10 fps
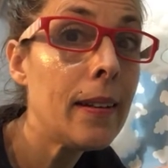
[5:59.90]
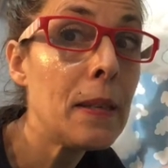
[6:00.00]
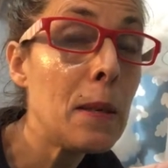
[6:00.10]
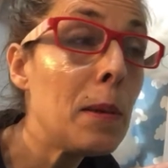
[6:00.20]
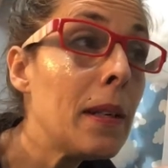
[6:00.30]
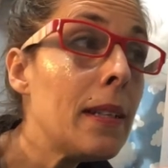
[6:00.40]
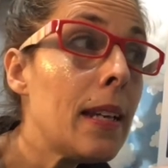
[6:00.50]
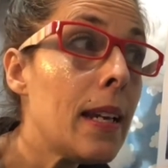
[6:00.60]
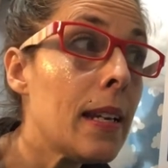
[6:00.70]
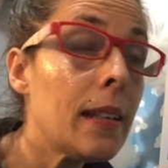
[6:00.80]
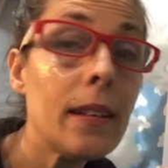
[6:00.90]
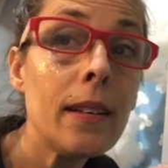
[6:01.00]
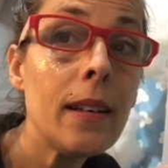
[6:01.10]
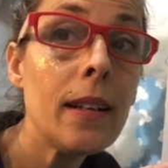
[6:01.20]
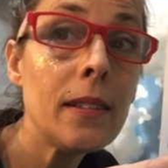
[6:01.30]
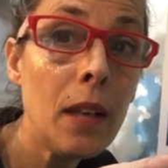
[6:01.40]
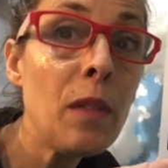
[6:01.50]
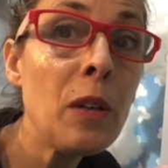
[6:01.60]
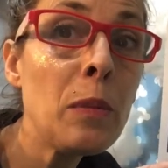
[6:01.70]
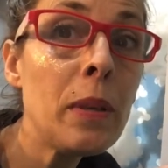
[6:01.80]
you can take a cell
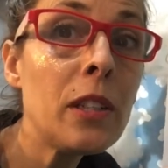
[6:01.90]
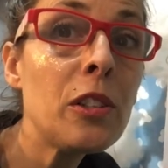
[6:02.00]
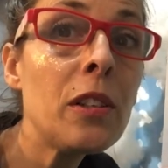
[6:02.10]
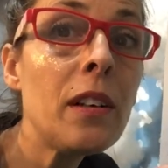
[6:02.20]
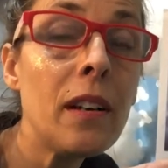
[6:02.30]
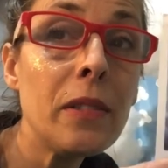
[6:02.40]
phone picture of